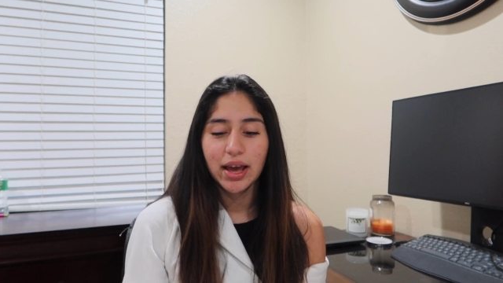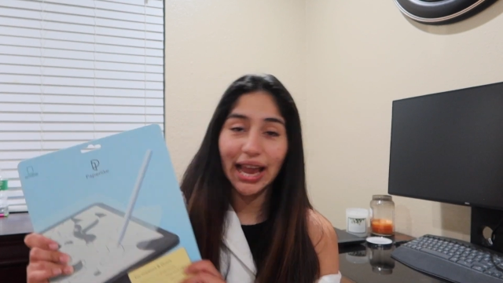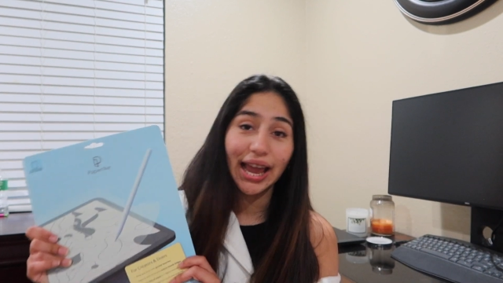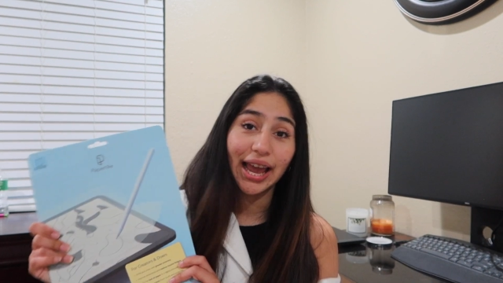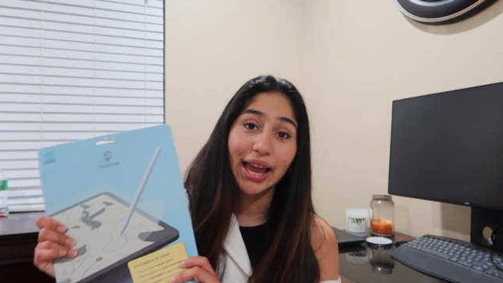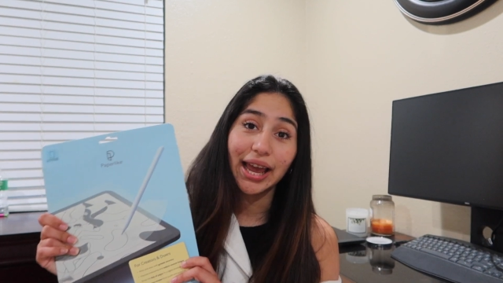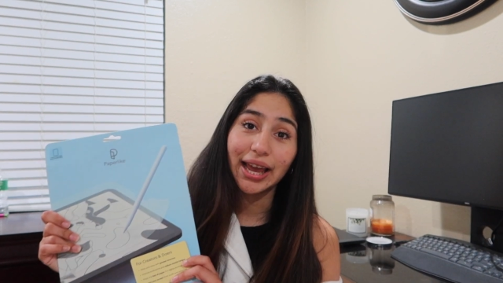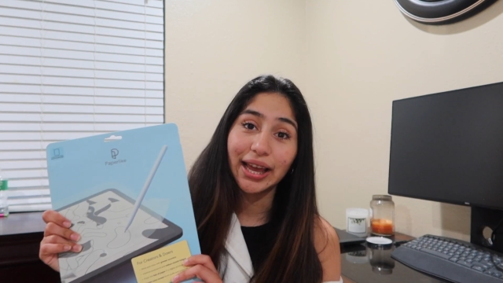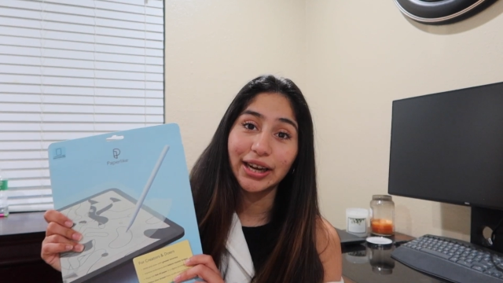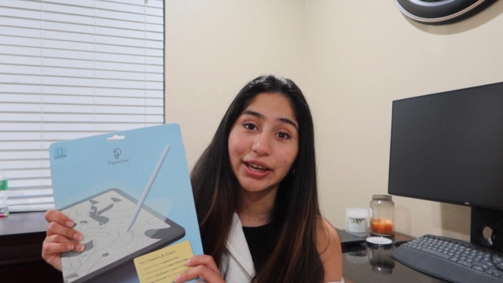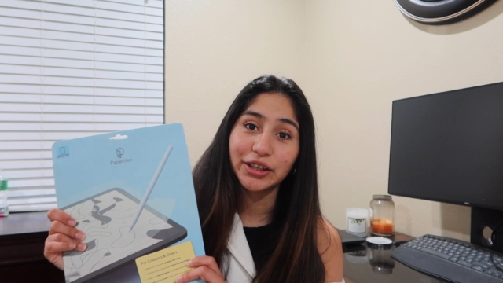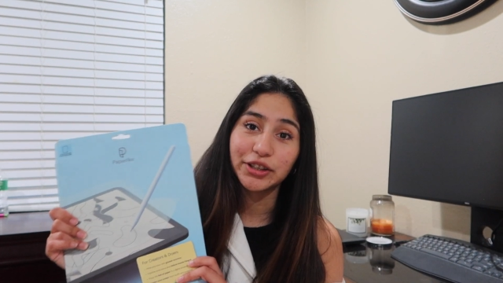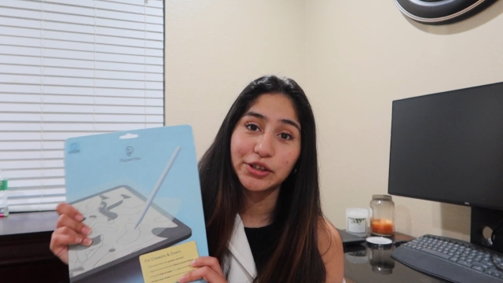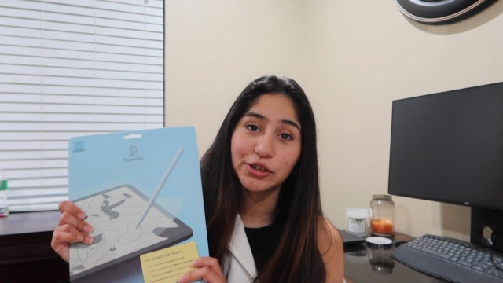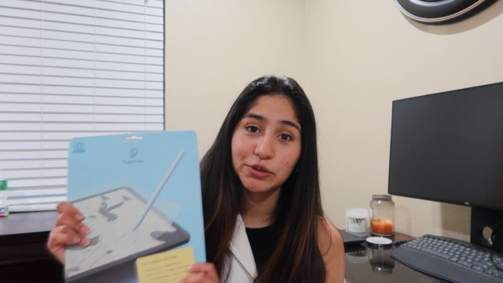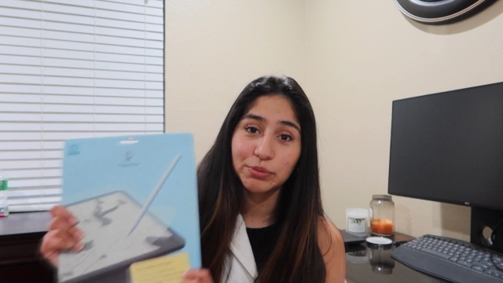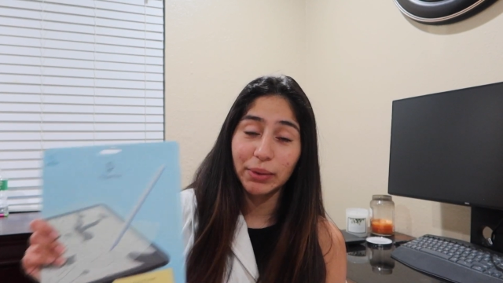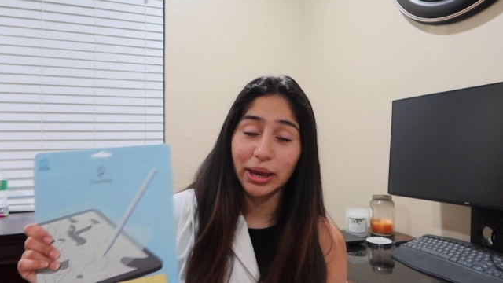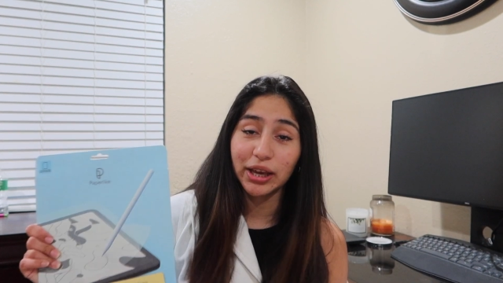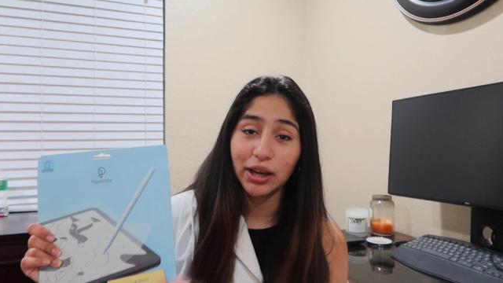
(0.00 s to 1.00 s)
and
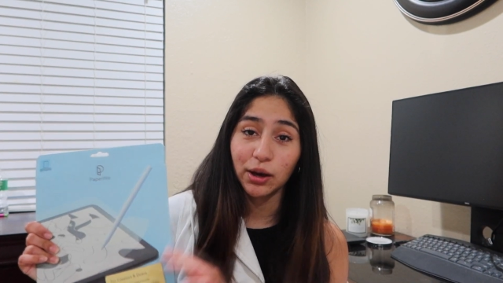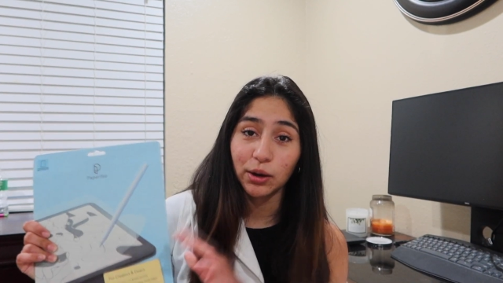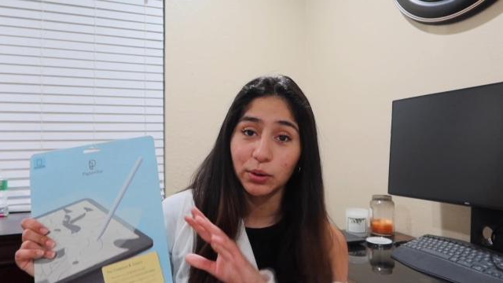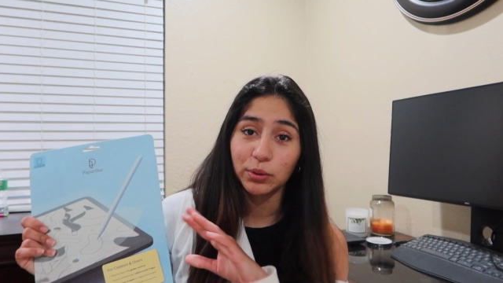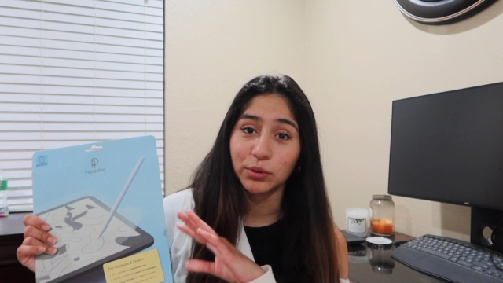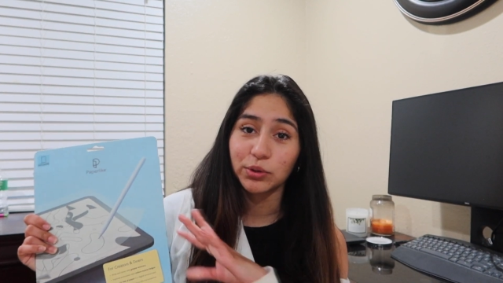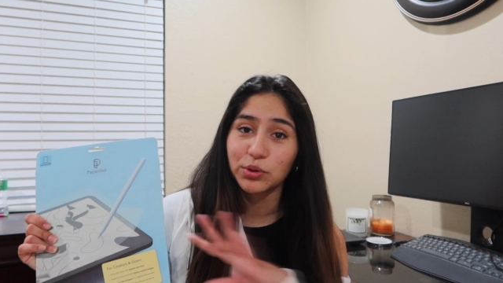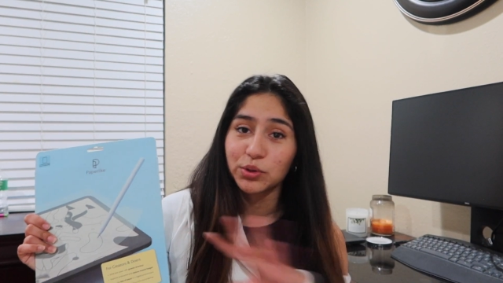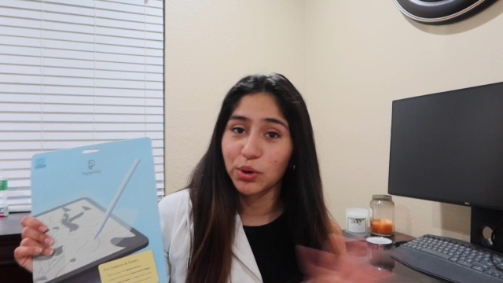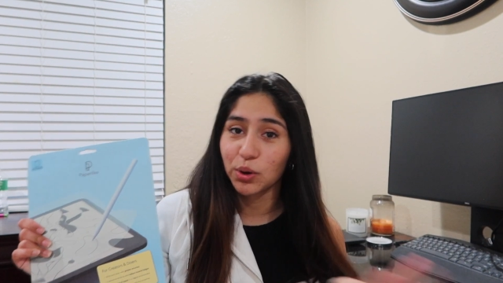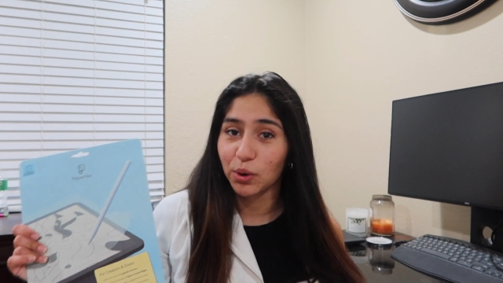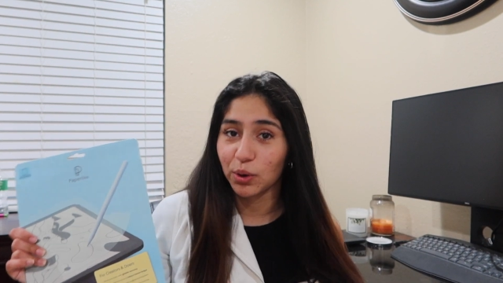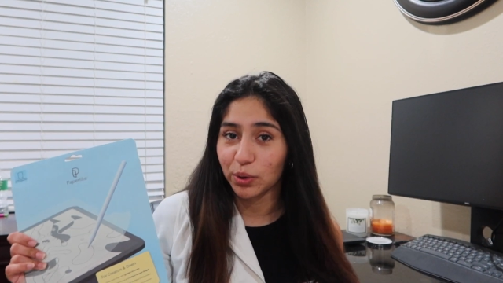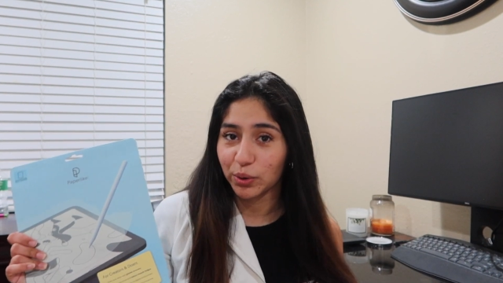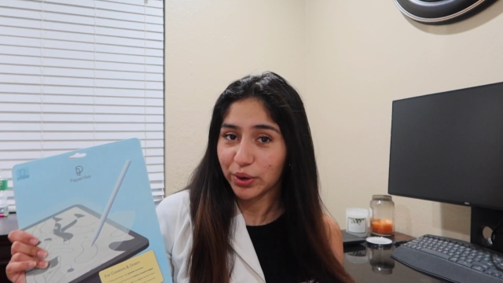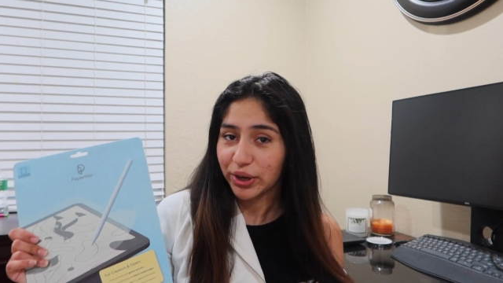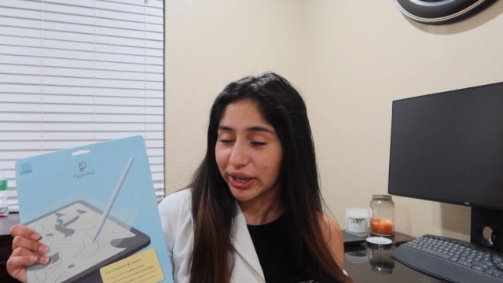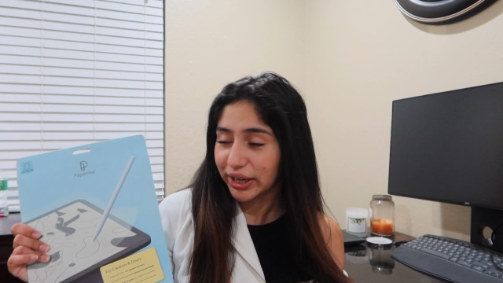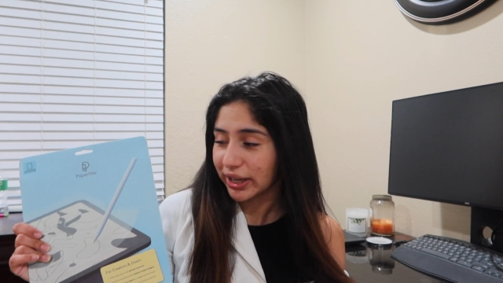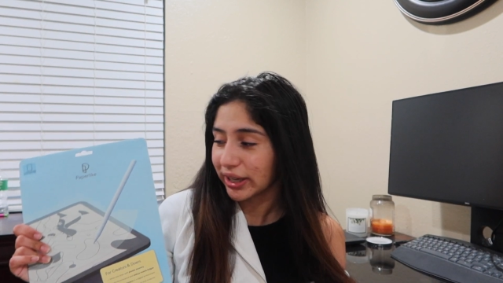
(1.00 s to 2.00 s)
use my code
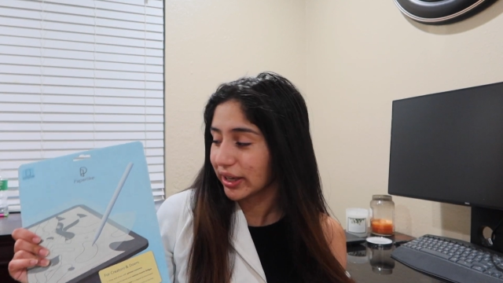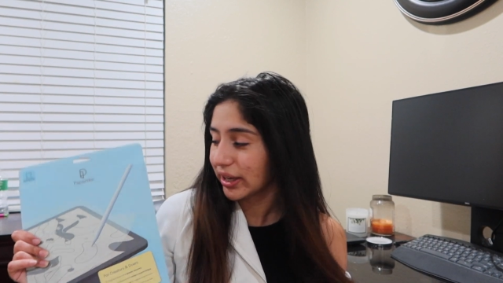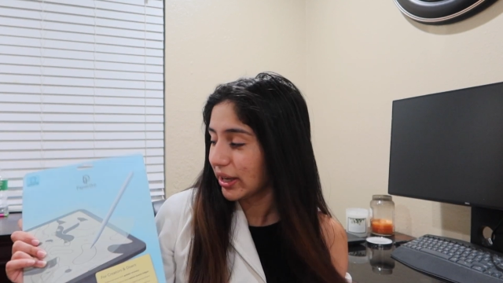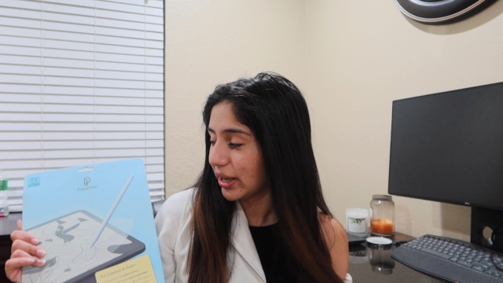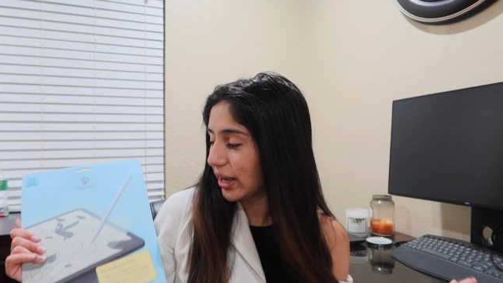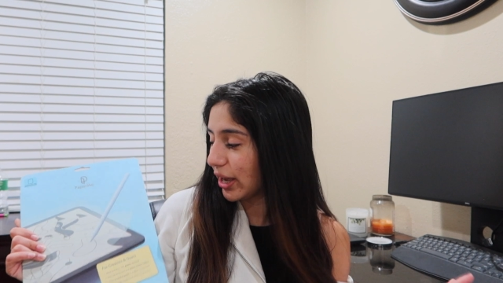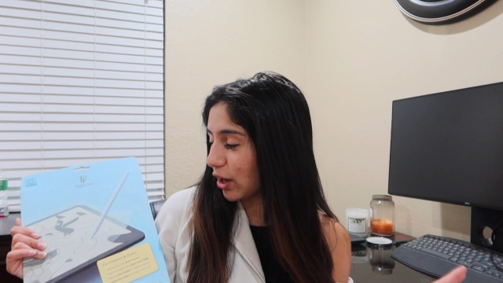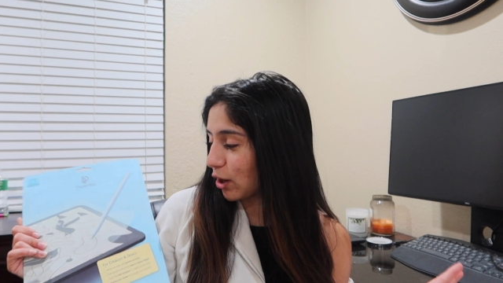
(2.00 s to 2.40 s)
TORI.